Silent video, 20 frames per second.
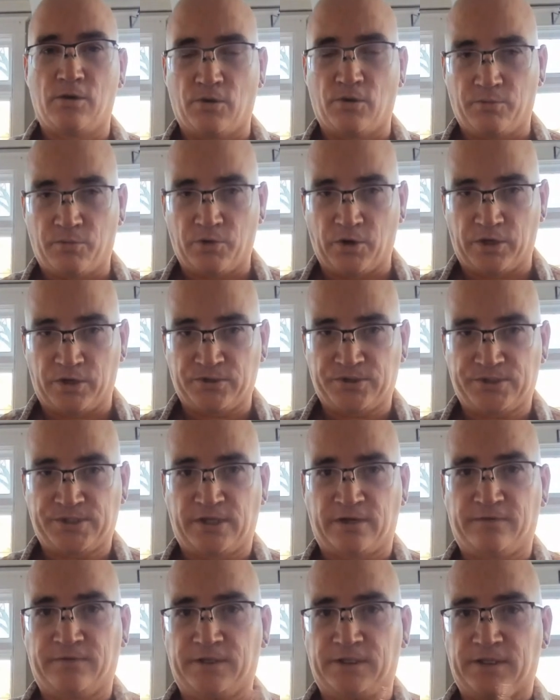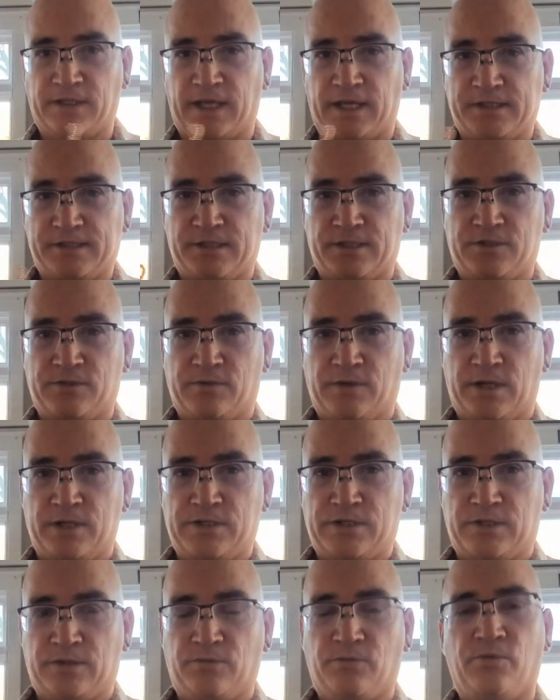or bring yourself into that
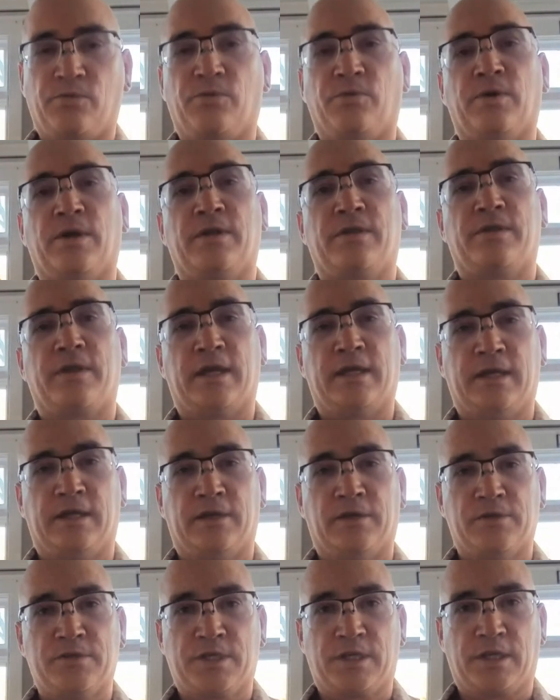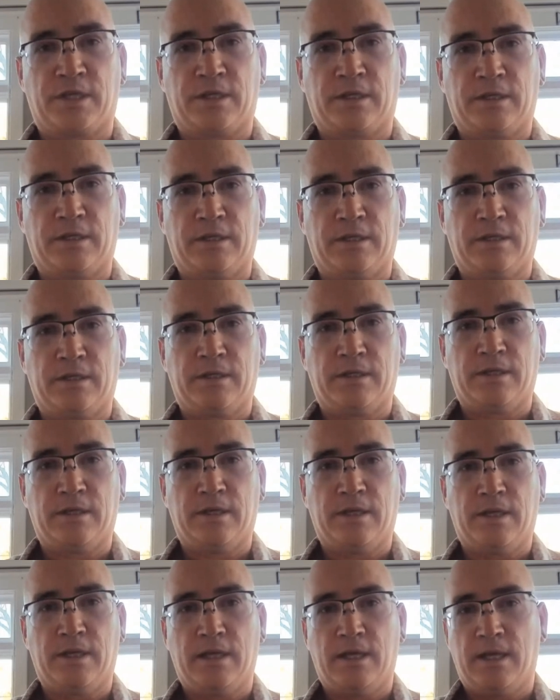situation mm-hmm. with that energy
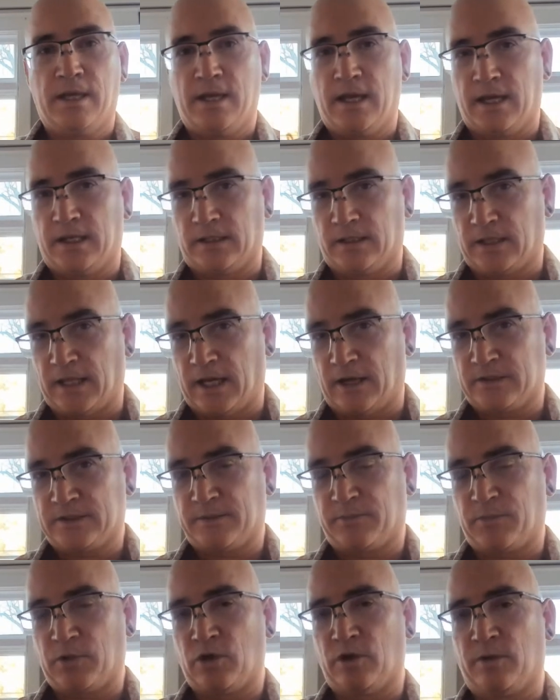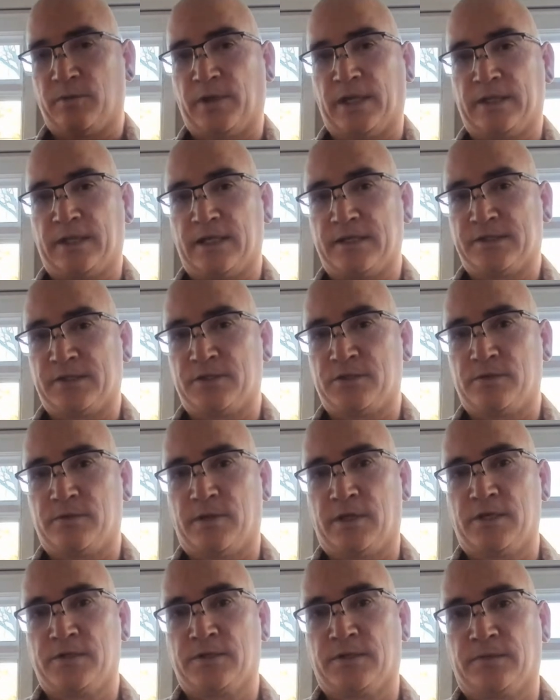and allow it to permeate that
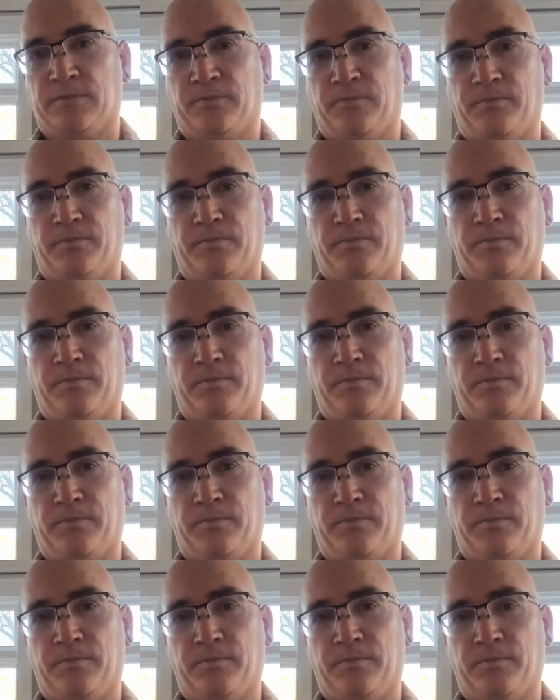situation.